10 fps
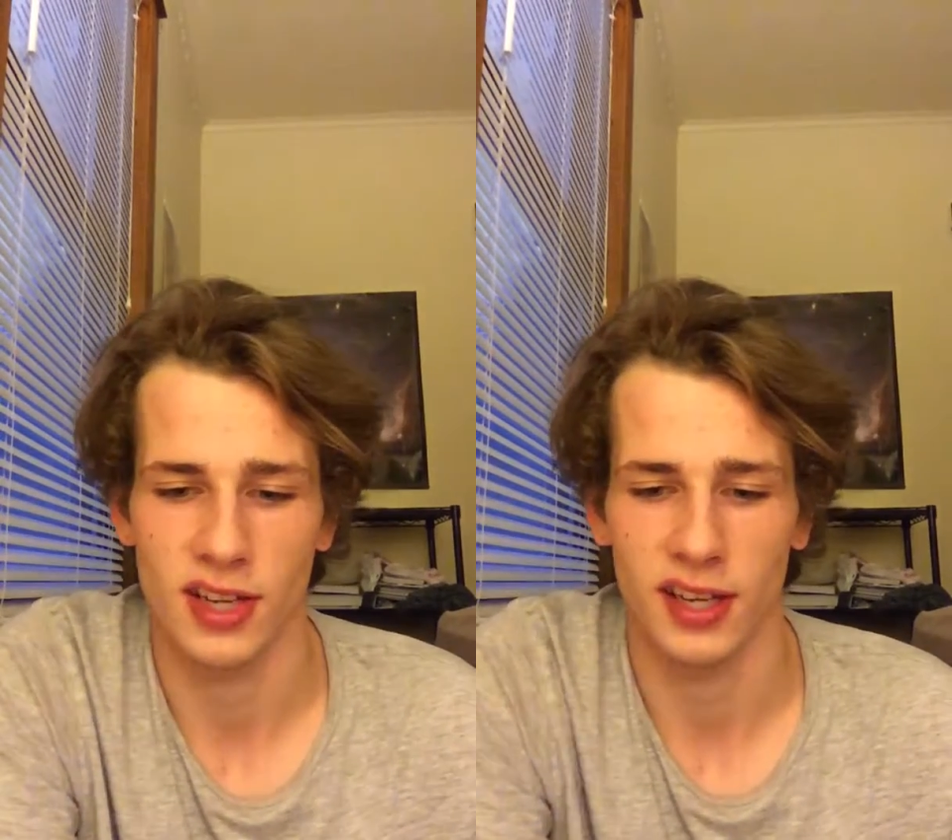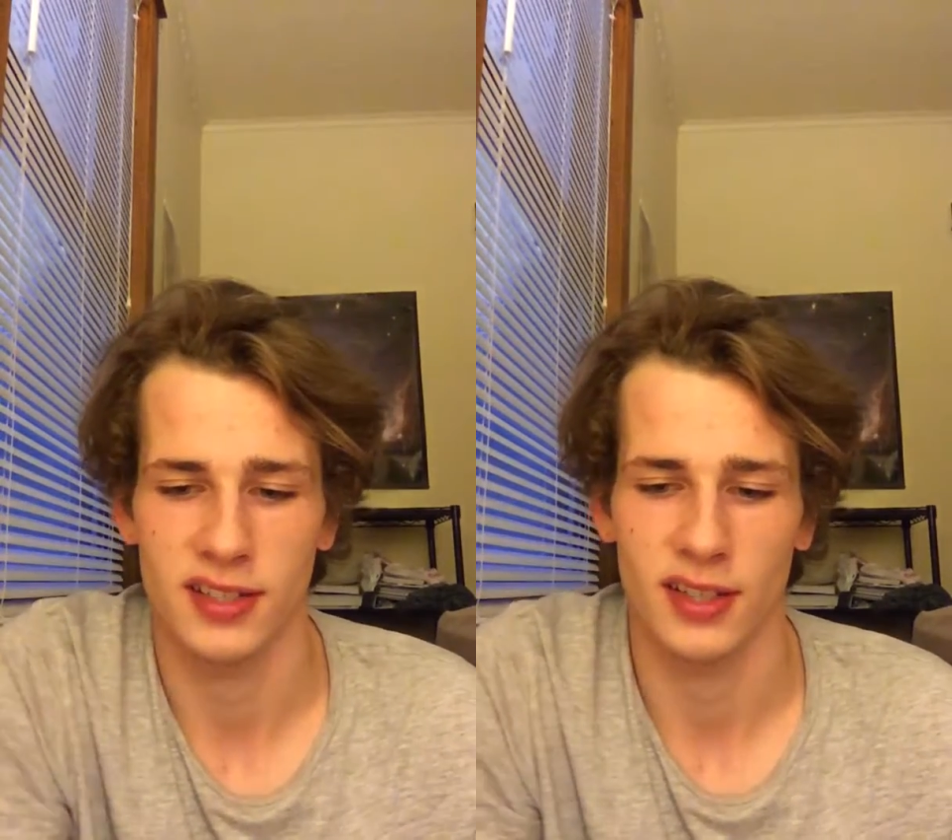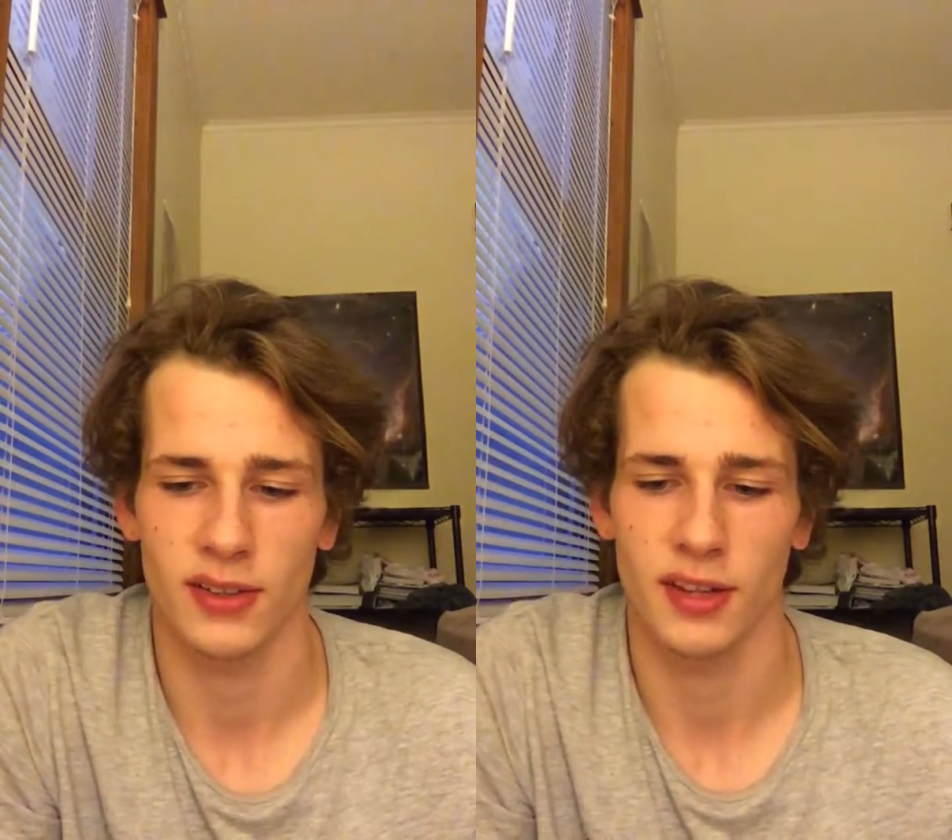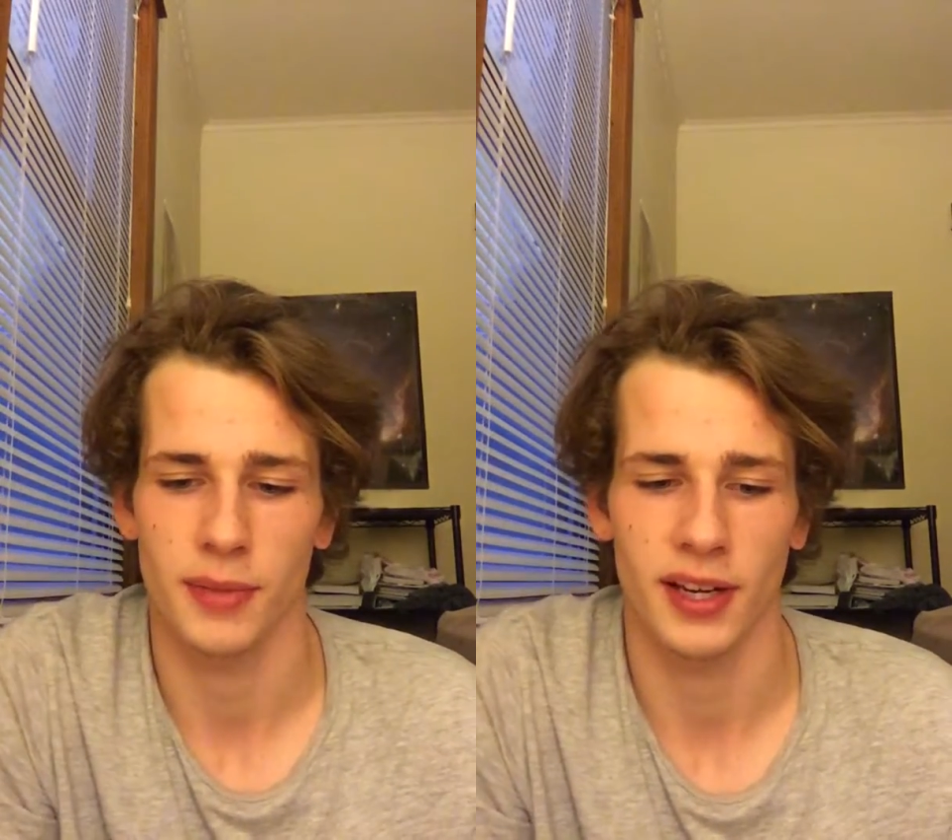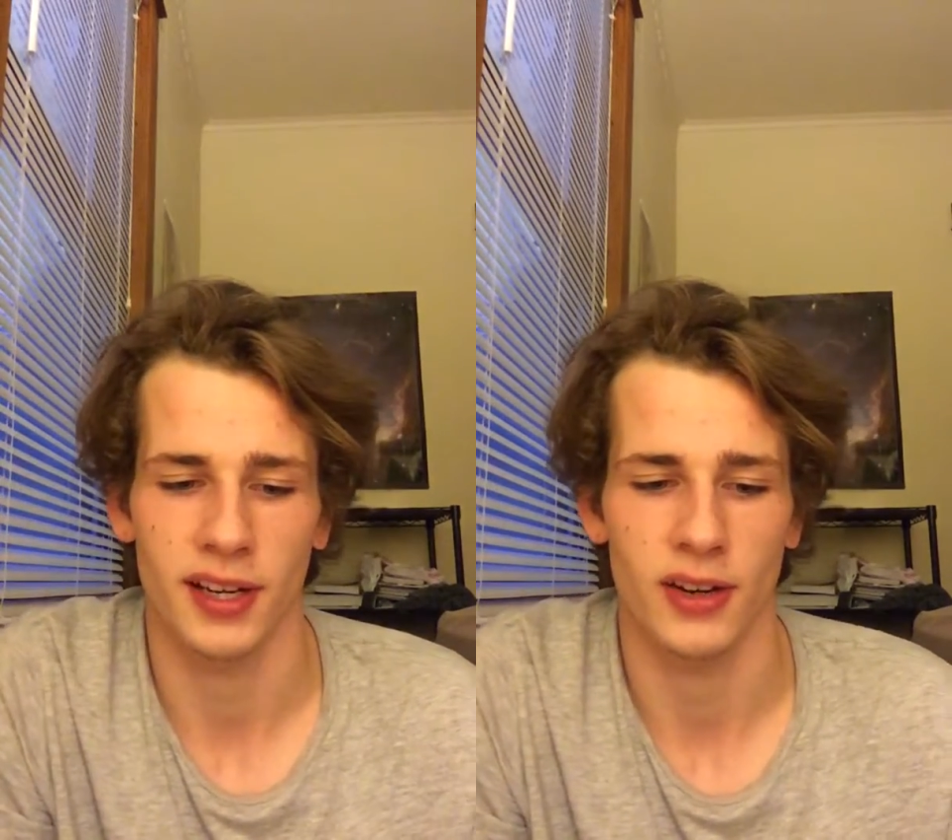I can tell you that
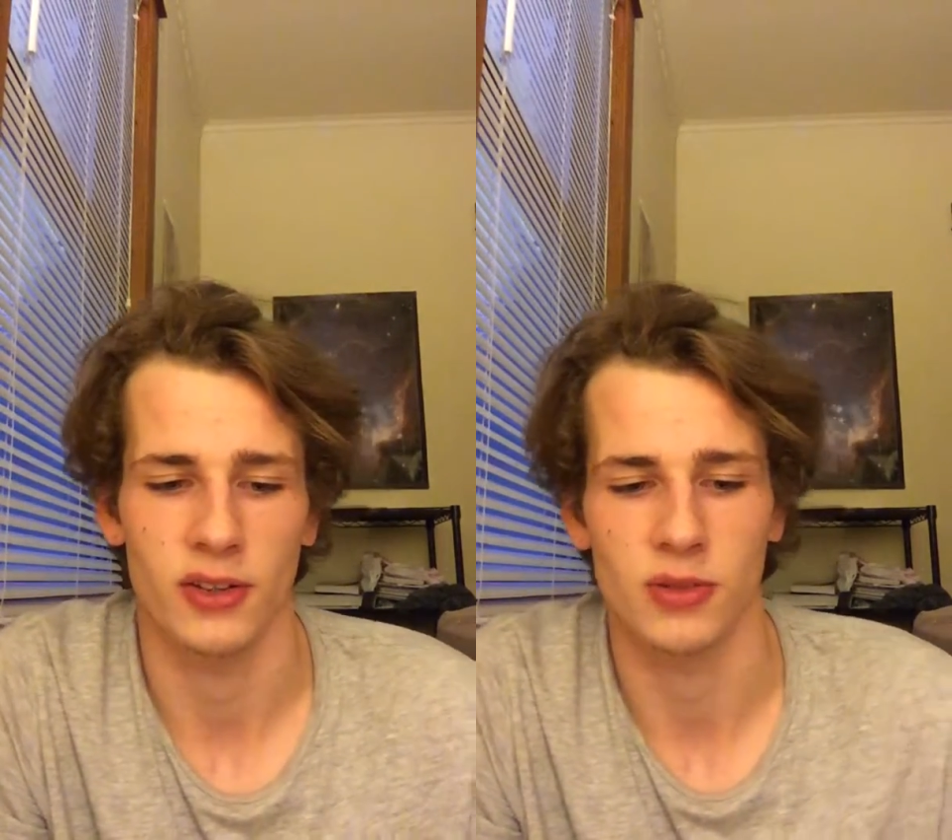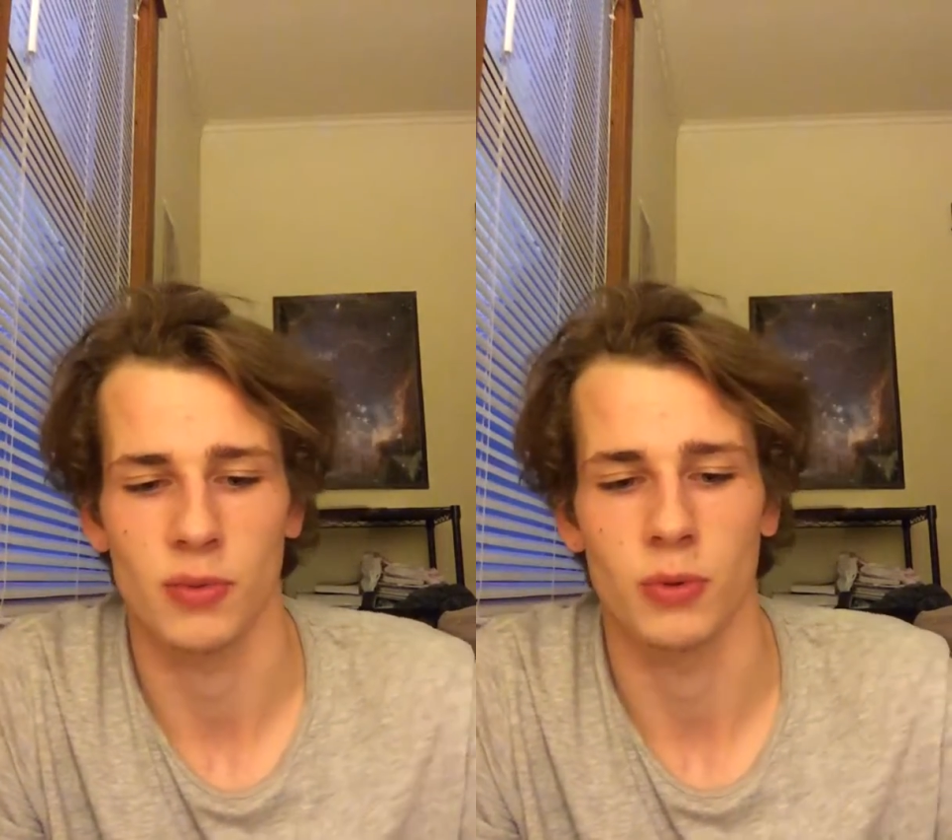my encounters with